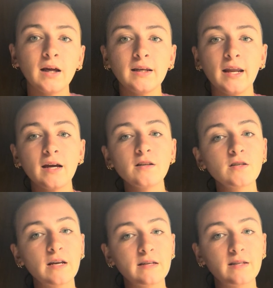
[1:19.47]
Next
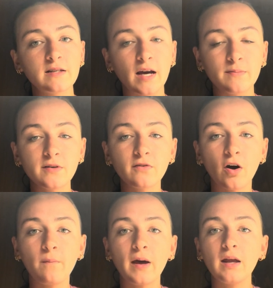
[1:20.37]
is the types of
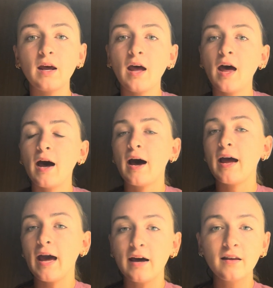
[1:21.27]
COPED. I
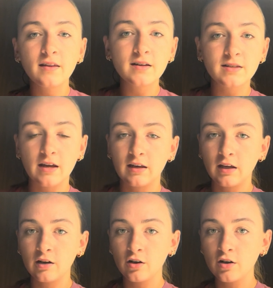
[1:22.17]
added this in
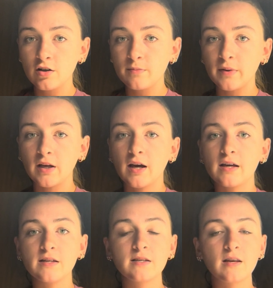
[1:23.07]
here
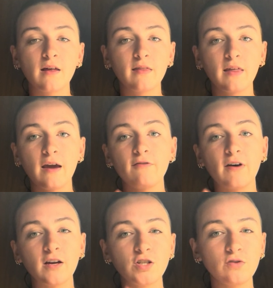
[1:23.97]
because they
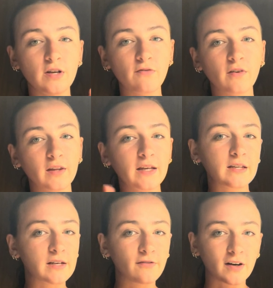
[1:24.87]
affect you differently, the
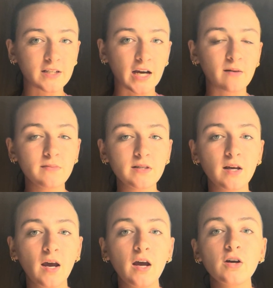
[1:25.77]
different types.
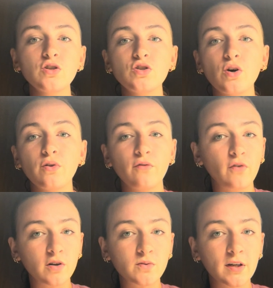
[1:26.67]
So the
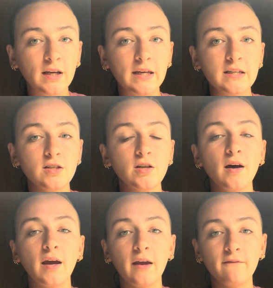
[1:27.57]
first one is
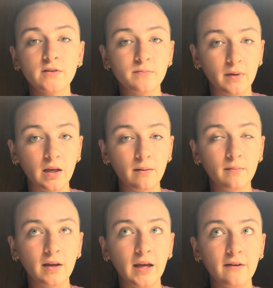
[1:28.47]

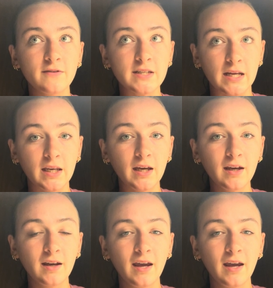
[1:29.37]
emphysema.